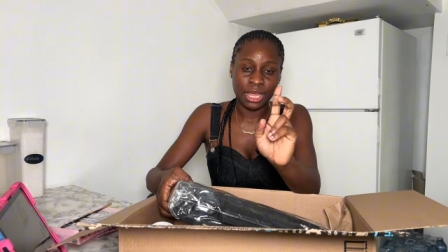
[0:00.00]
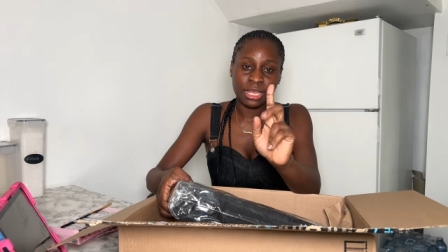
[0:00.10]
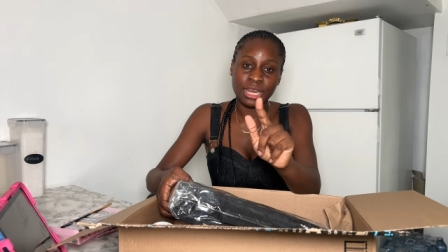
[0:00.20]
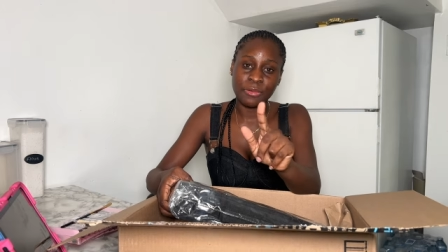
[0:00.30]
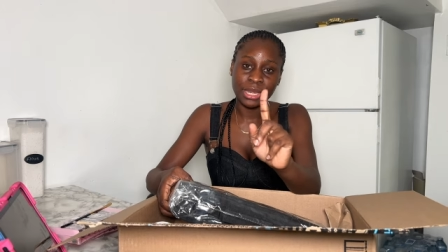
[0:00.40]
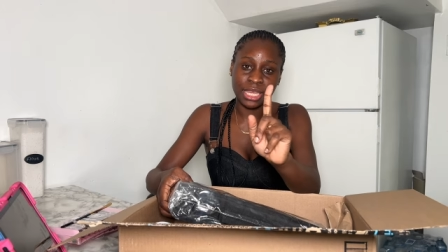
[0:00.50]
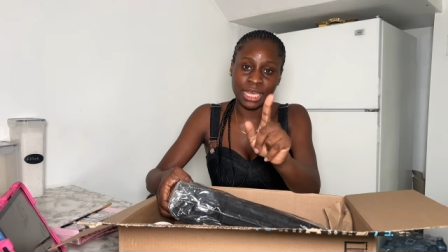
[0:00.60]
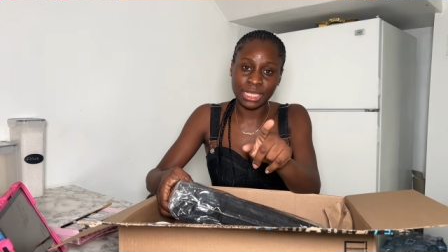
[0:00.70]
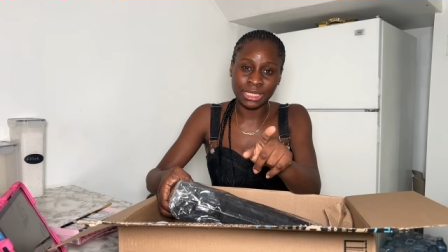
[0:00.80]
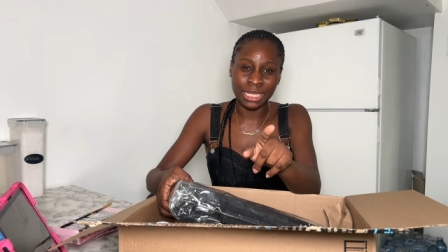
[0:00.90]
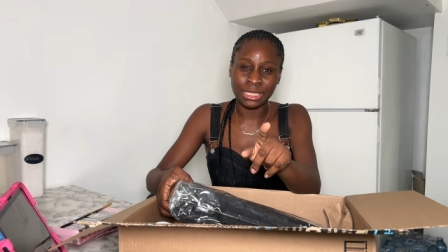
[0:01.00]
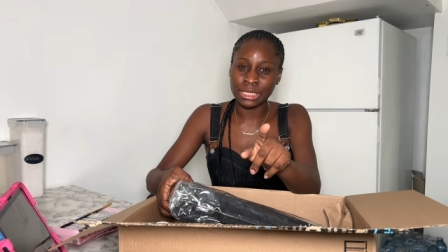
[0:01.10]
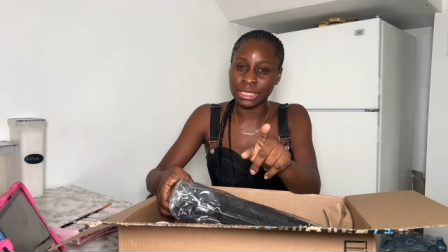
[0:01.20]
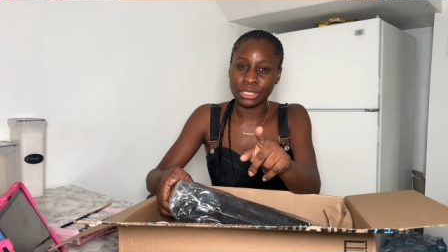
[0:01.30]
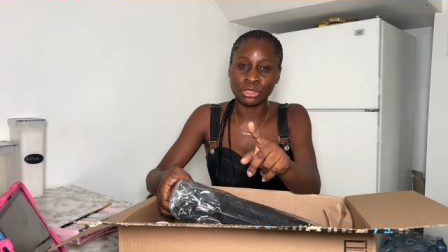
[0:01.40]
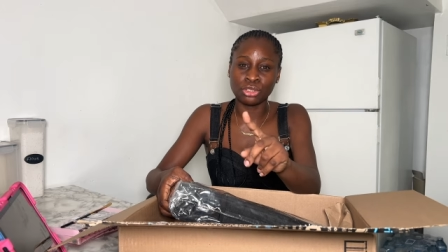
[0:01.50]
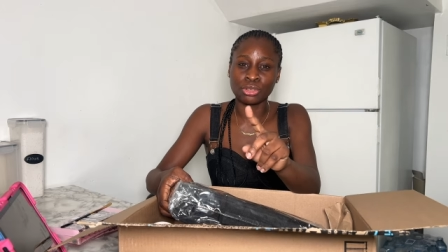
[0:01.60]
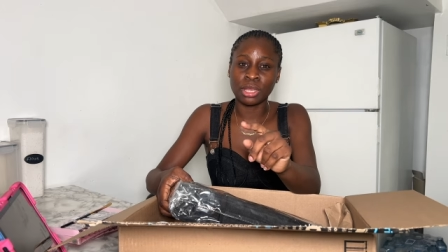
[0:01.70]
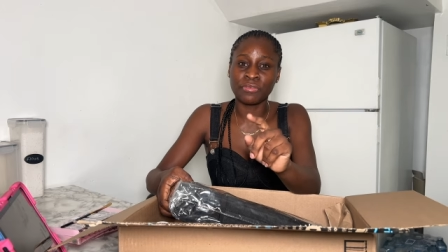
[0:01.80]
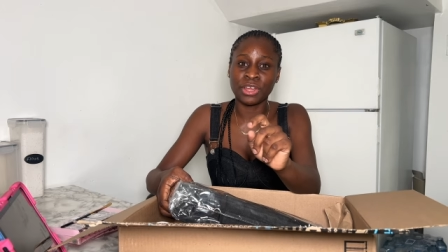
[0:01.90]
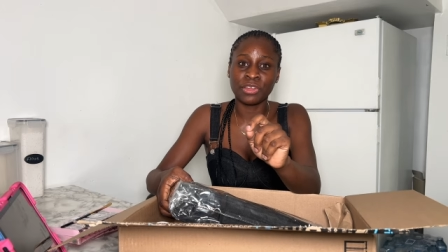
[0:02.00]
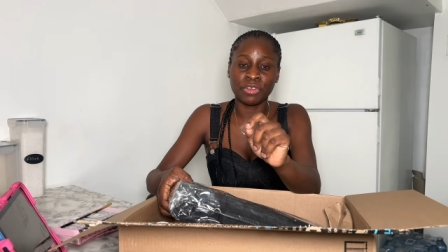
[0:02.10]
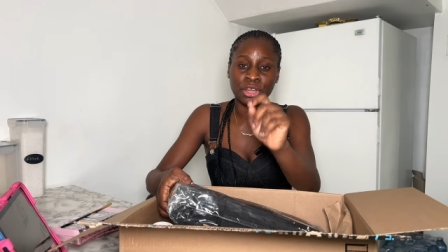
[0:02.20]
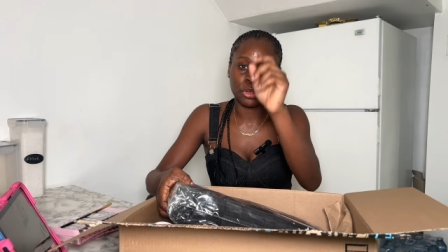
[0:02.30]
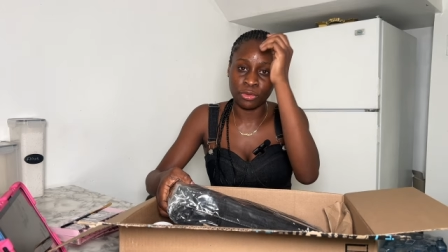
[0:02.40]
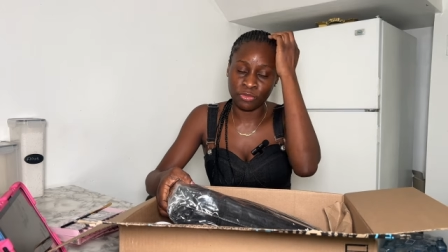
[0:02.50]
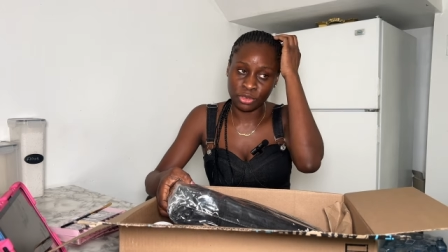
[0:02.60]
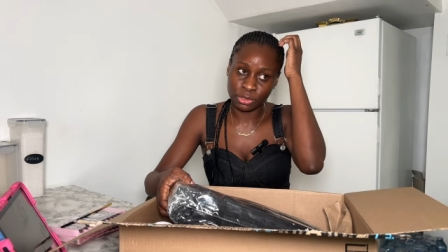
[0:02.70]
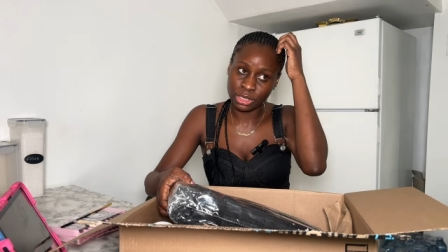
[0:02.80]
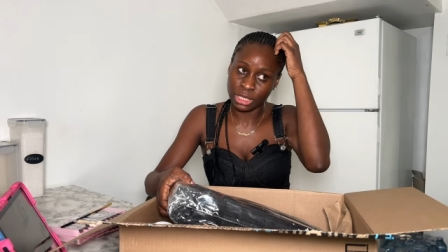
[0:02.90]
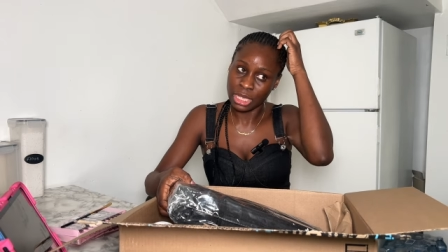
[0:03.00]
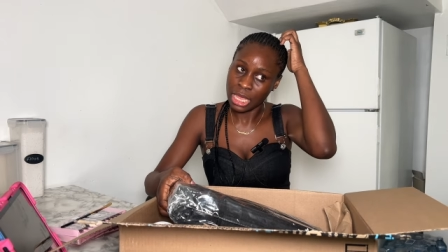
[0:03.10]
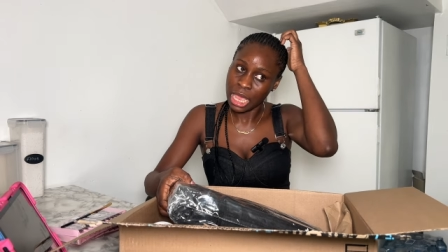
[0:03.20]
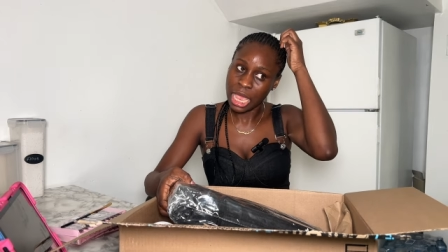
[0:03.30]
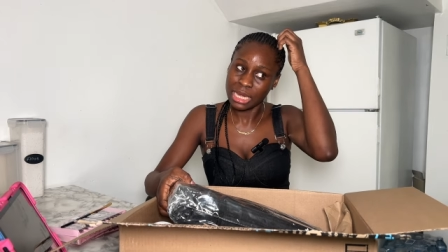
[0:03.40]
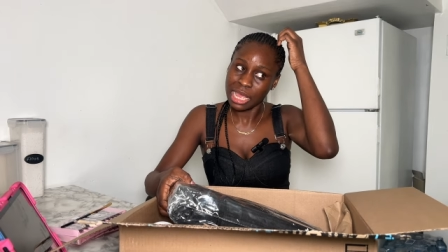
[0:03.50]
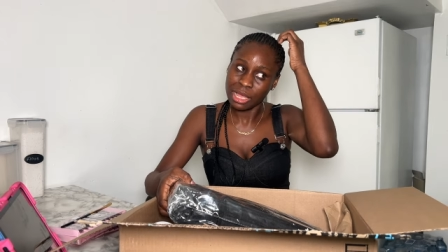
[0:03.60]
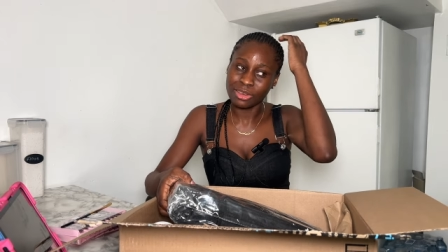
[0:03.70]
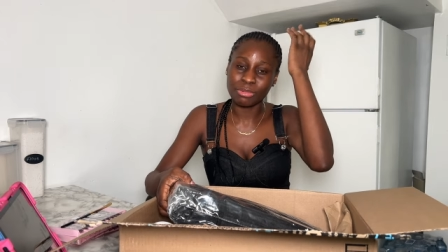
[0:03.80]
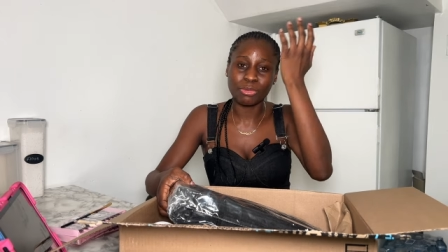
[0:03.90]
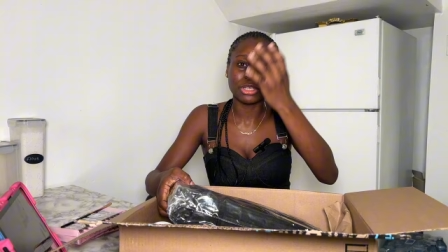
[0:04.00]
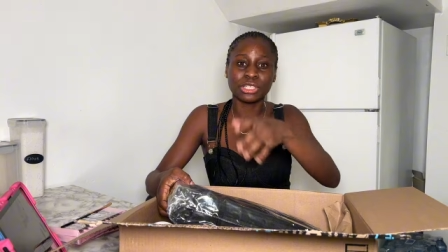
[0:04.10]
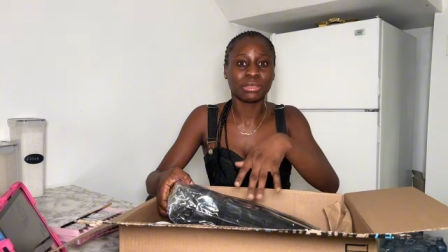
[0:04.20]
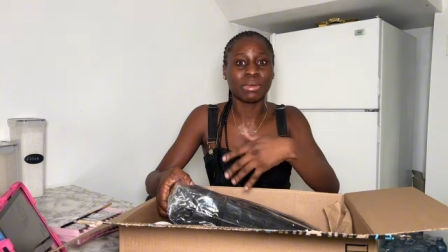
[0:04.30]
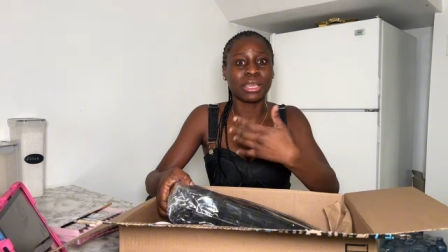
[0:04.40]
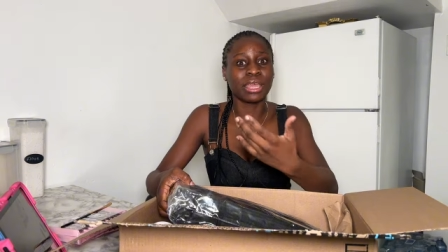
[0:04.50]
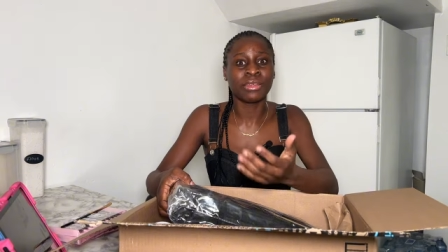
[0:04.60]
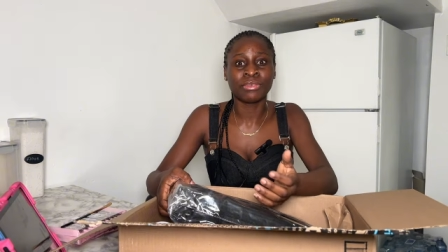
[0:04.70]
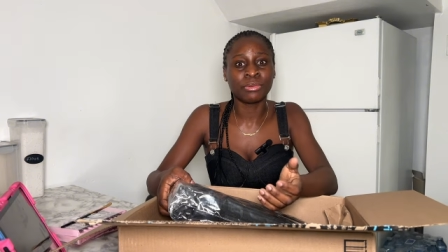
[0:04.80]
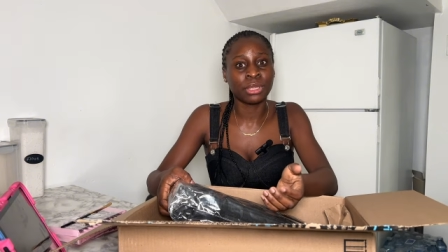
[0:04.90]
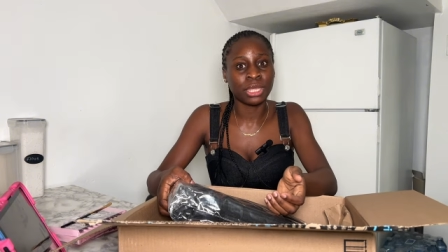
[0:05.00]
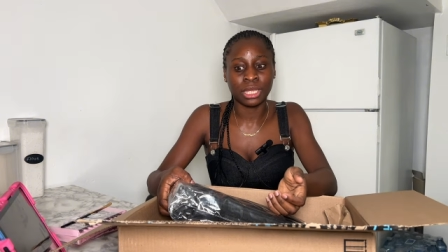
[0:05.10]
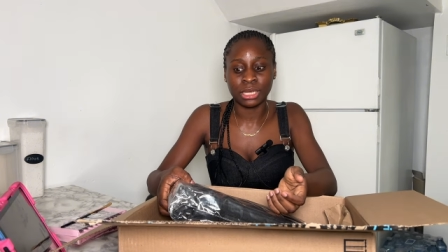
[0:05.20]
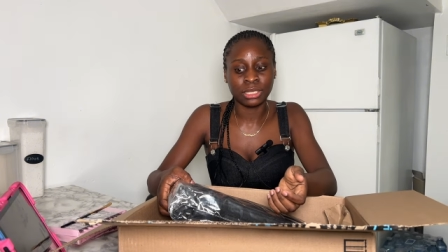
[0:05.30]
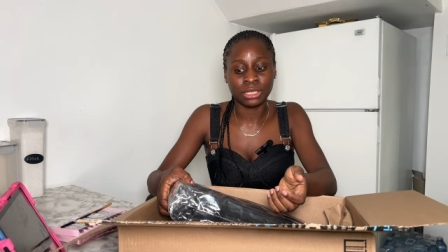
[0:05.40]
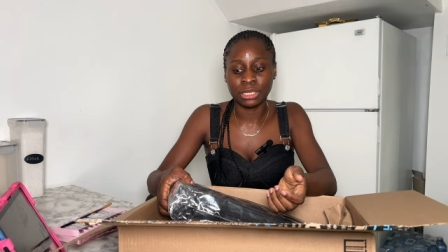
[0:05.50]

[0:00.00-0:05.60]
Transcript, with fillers: Now when it gets dirty, it's usually very very obvious. And I cannot be washing the bag every weekend.